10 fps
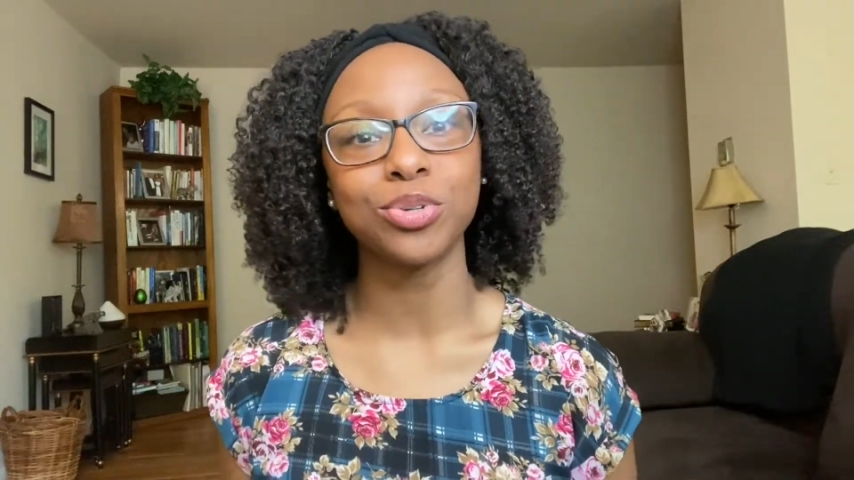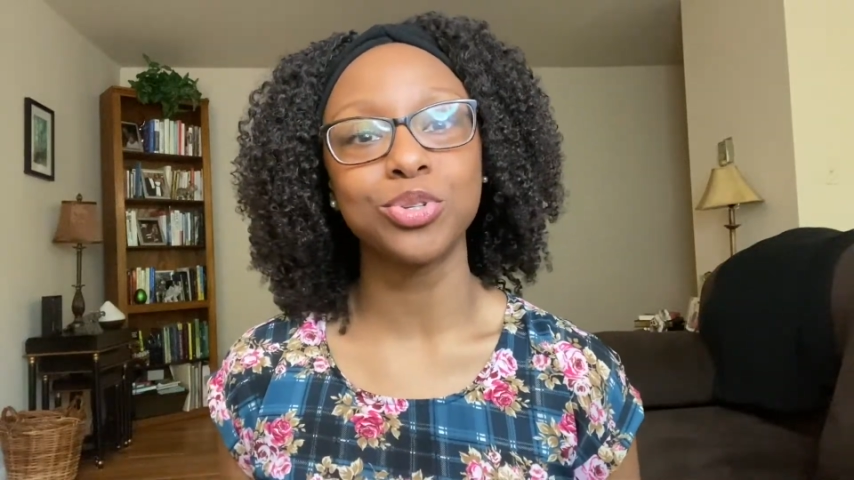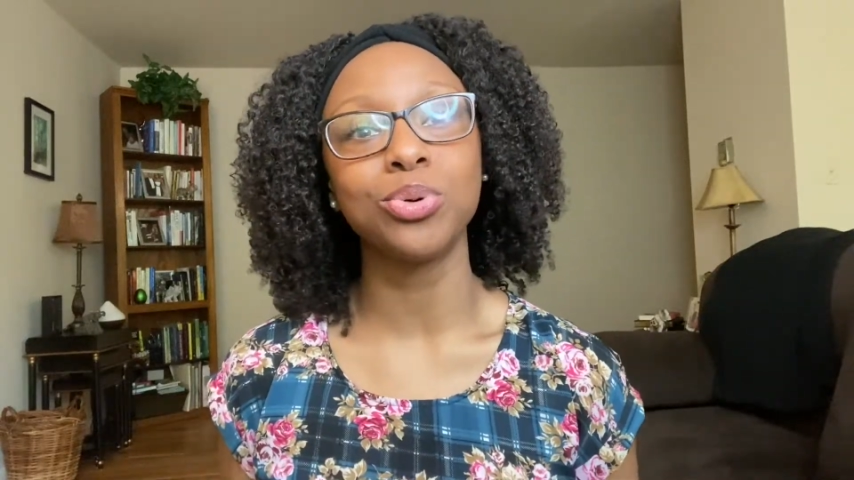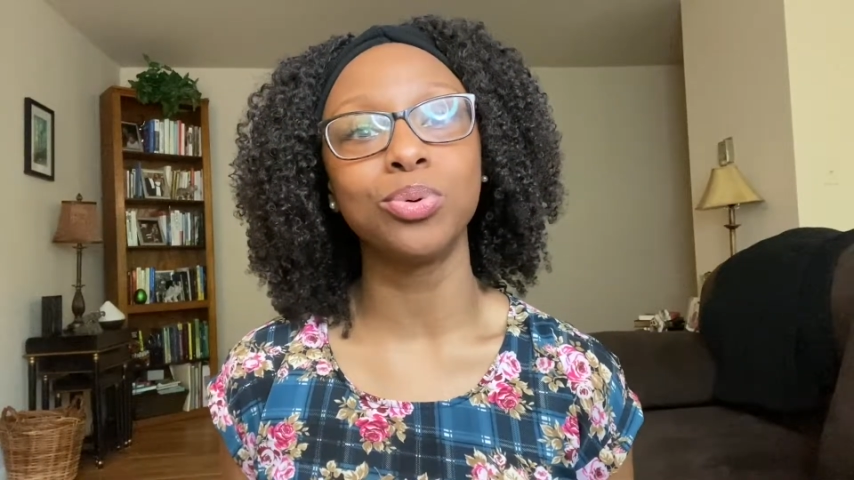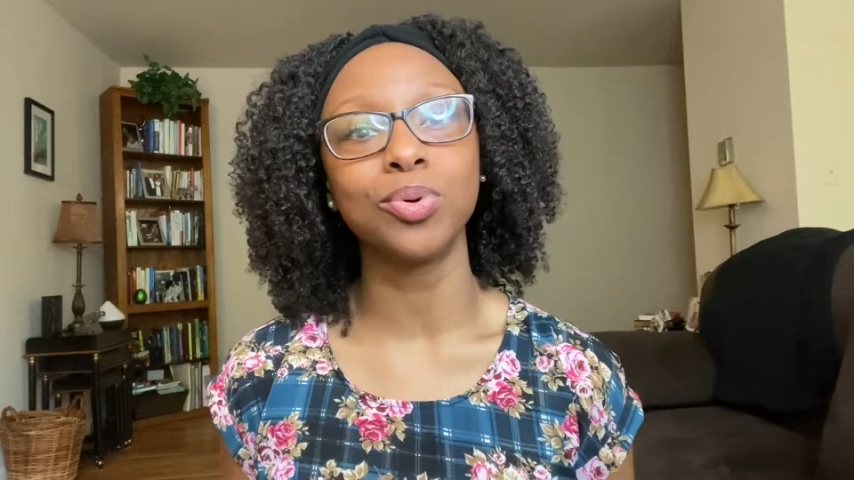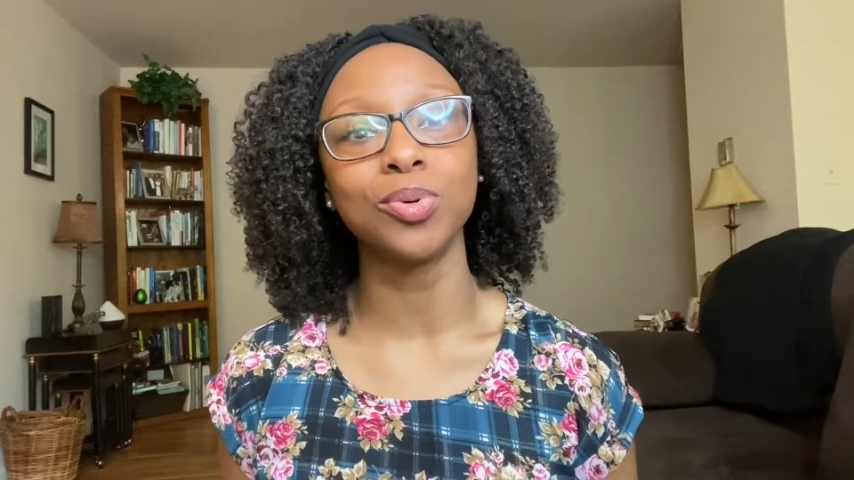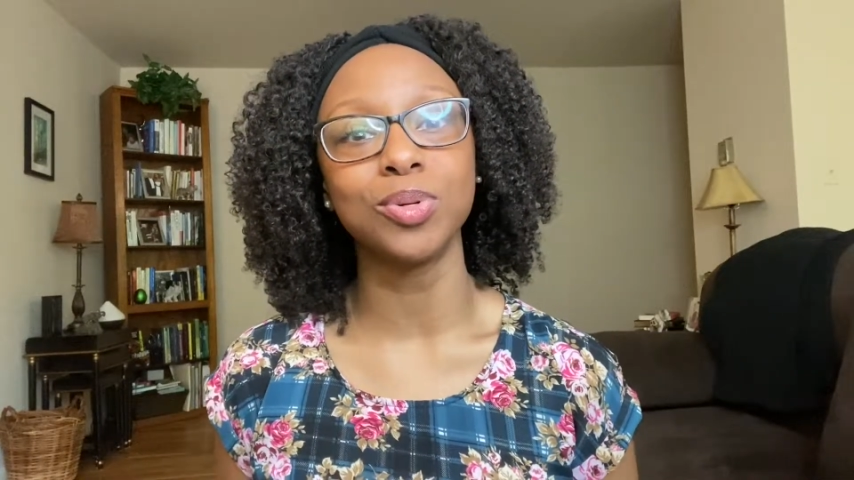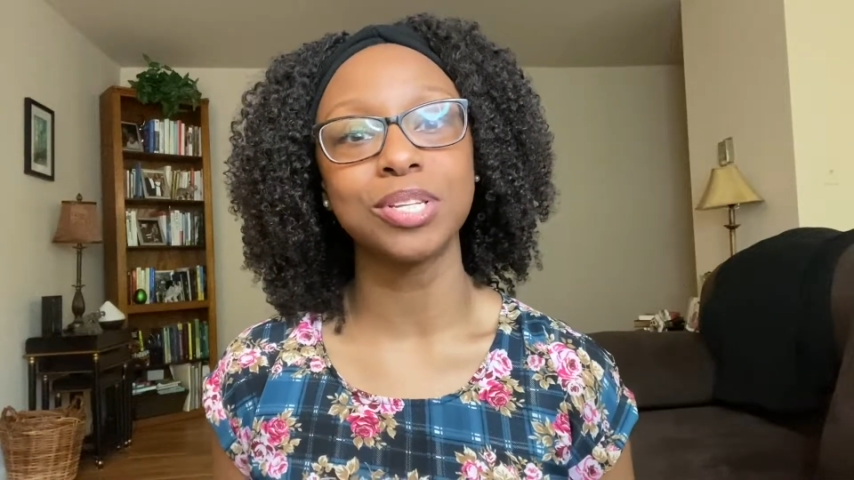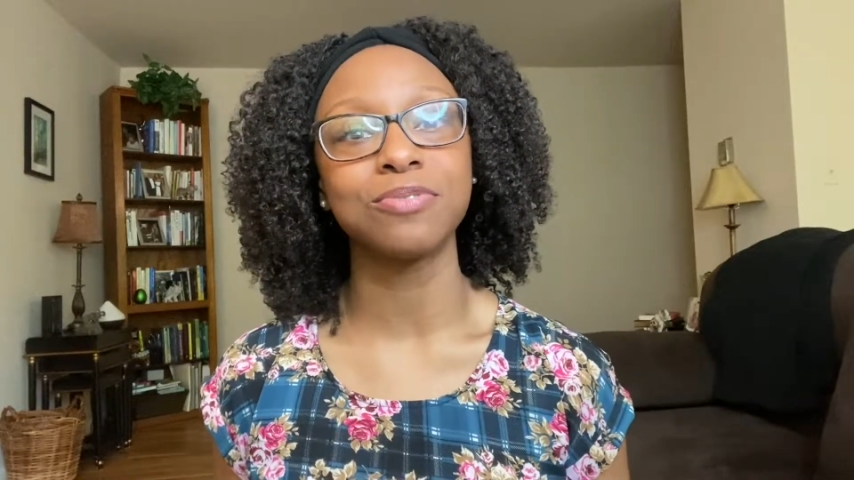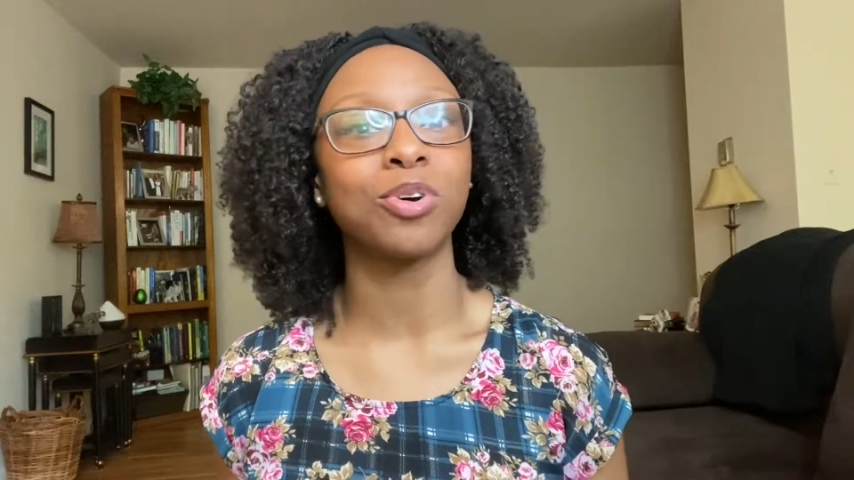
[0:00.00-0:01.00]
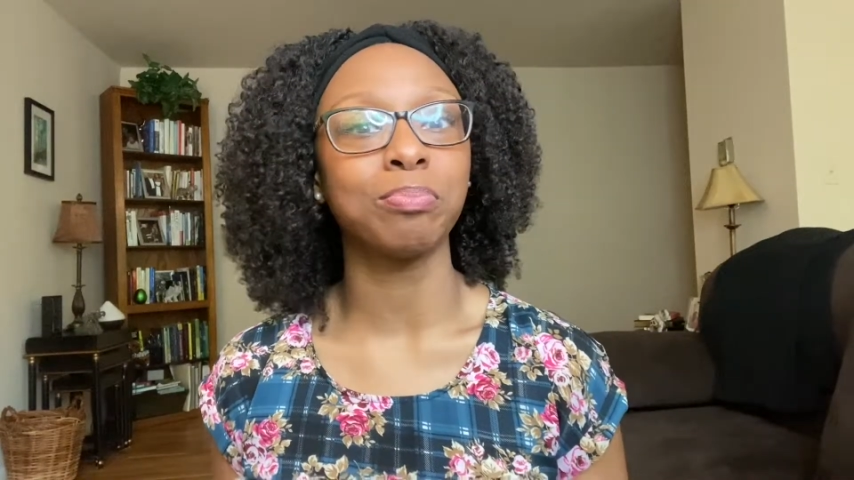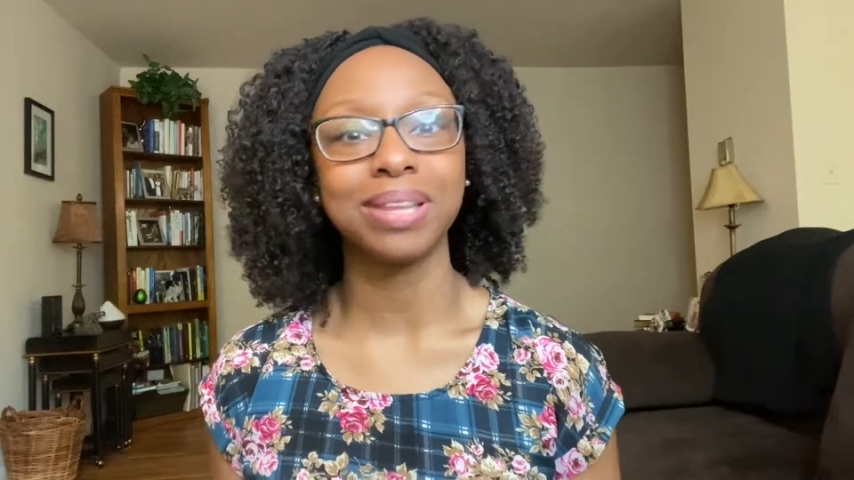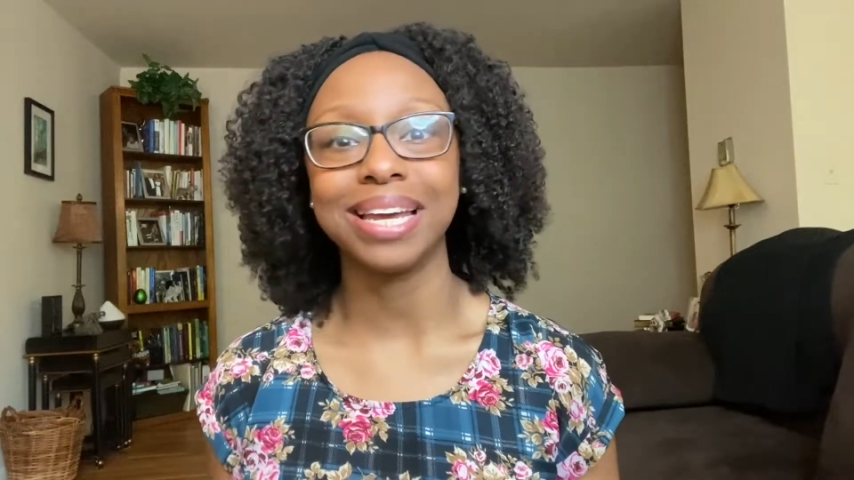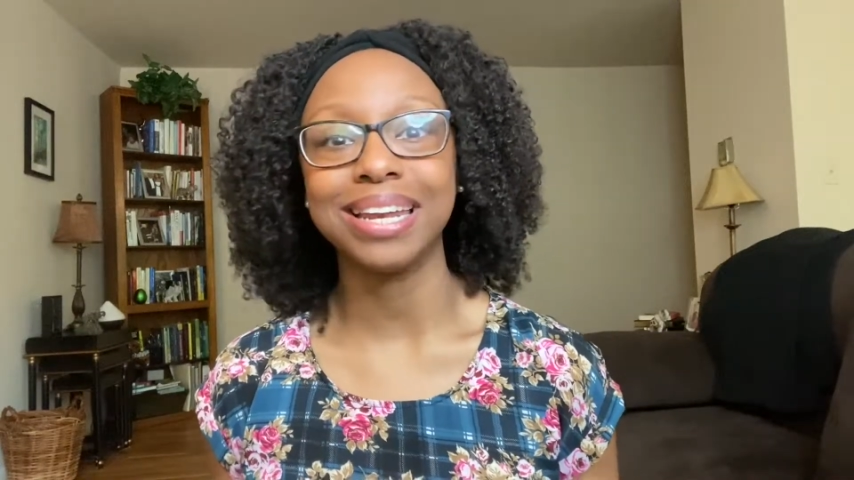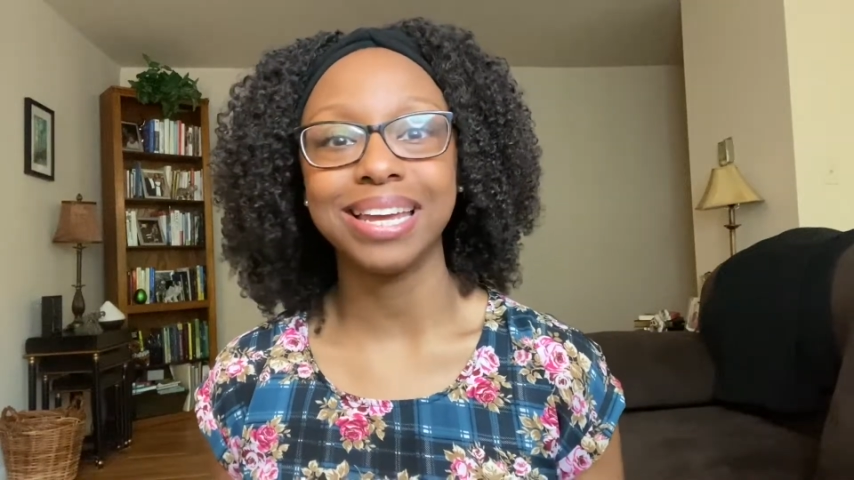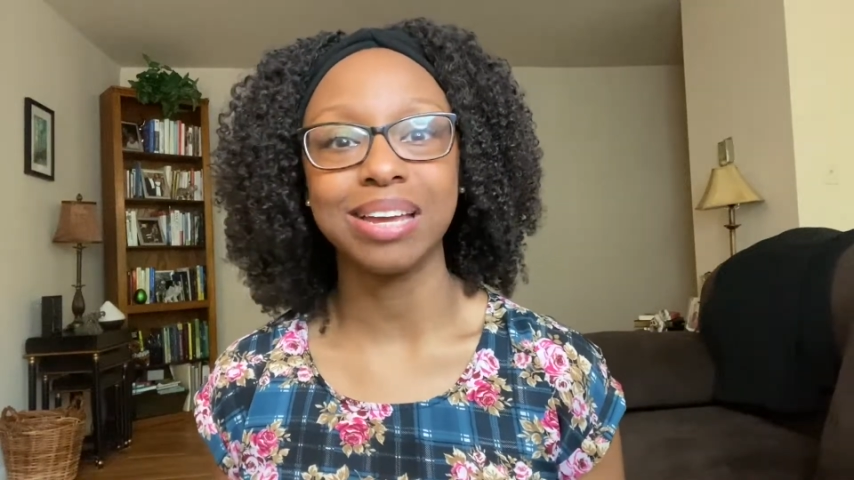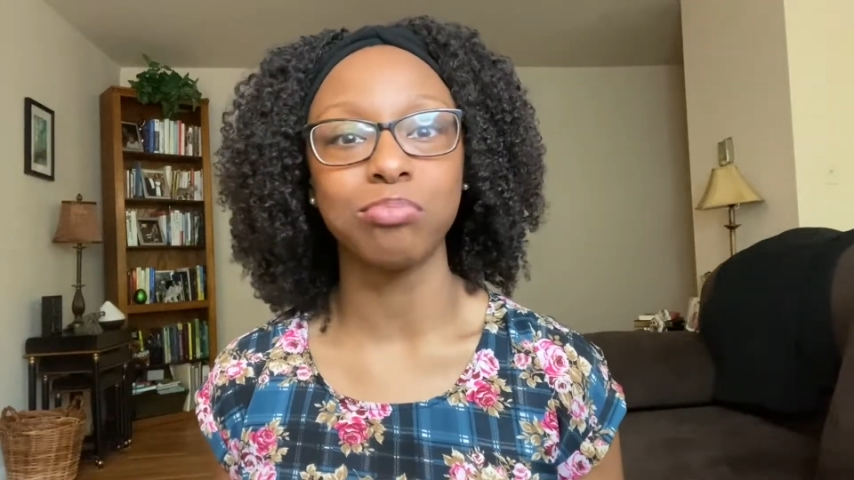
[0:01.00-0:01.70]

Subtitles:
tools for planning and